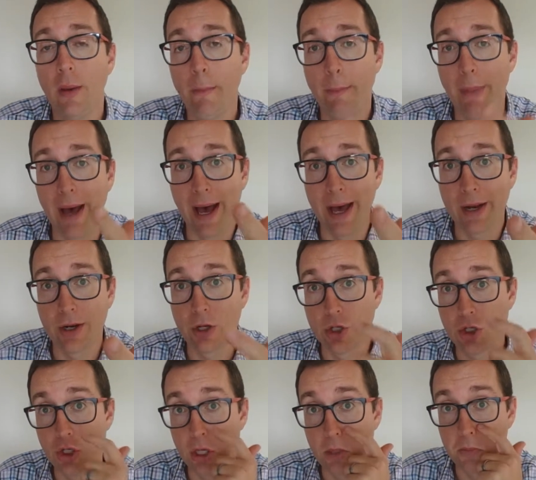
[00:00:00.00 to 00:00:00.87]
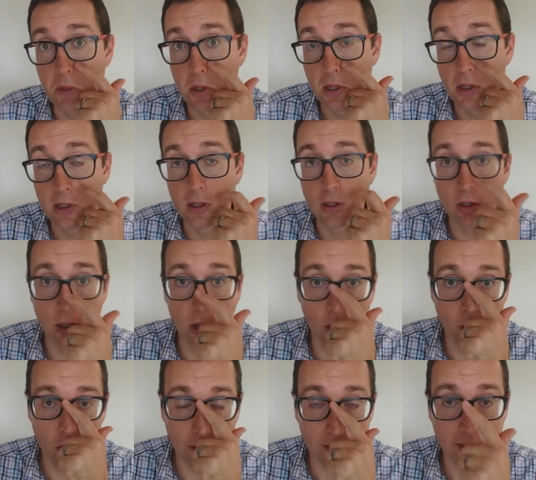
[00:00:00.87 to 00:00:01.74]
Partnership, you can
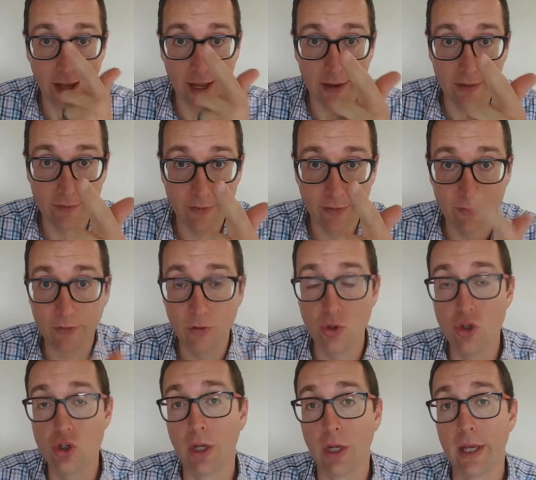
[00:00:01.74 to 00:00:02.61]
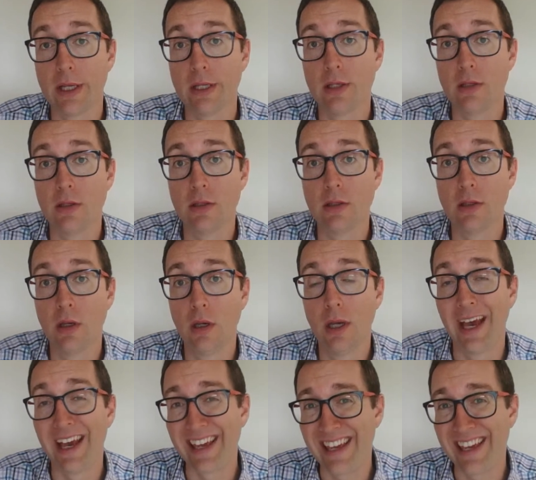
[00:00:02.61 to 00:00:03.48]
look at that for future lessons,
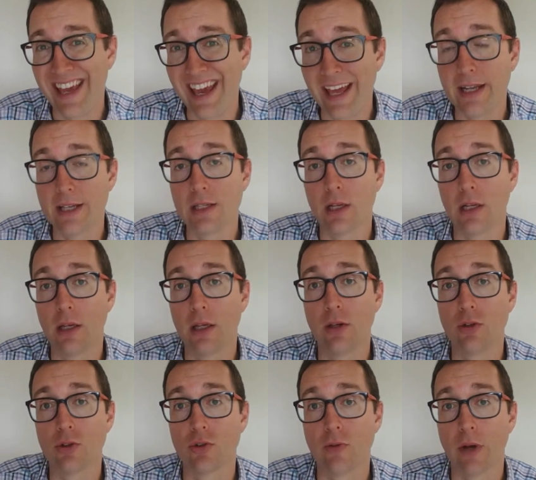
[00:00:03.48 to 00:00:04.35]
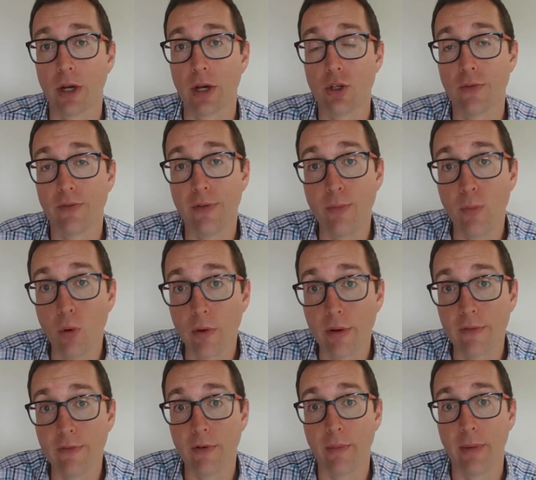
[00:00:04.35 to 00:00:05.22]
again as a legal structure for more
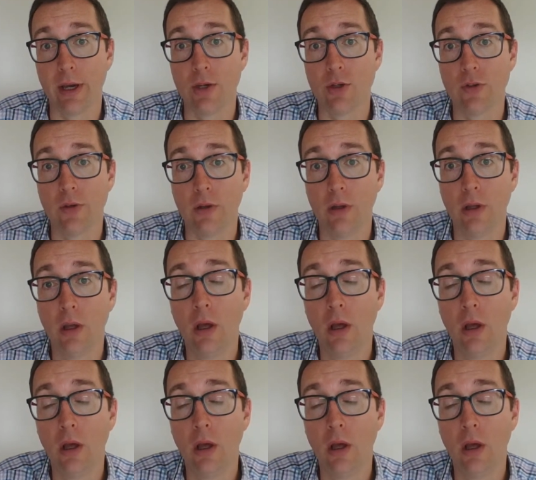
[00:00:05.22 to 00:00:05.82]
information.